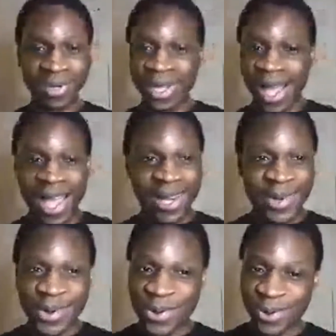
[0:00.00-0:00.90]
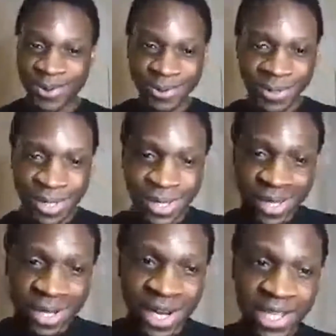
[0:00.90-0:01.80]
I know
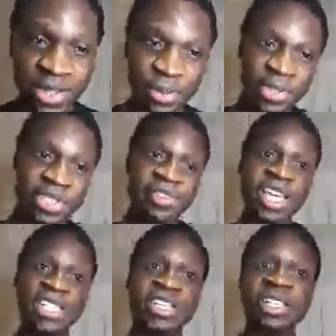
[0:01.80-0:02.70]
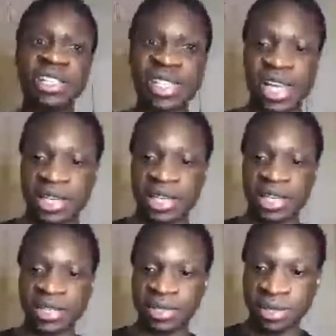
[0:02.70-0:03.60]
like the motivation is like
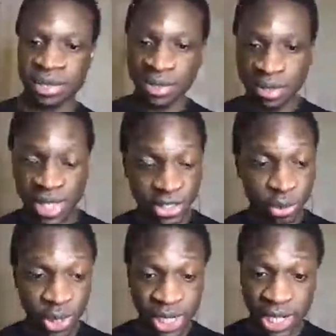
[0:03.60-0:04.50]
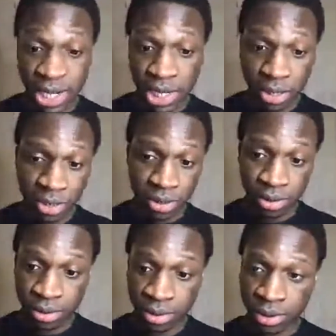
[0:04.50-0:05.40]
it's really hard.
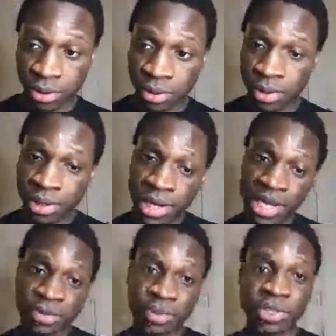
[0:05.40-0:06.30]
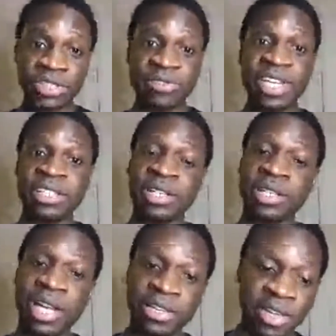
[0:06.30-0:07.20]
Like motivation,
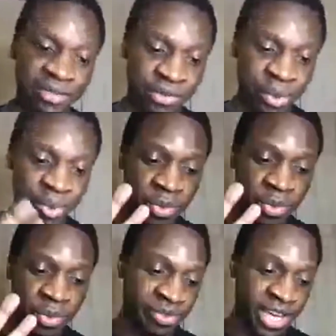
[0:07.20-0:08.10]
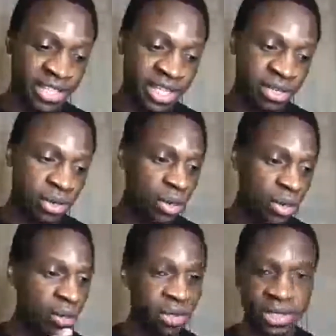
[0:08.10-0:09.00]
like you have to be motivated all
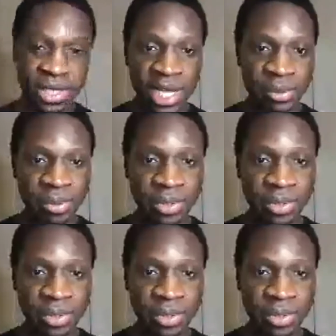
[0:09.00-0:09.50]
the time.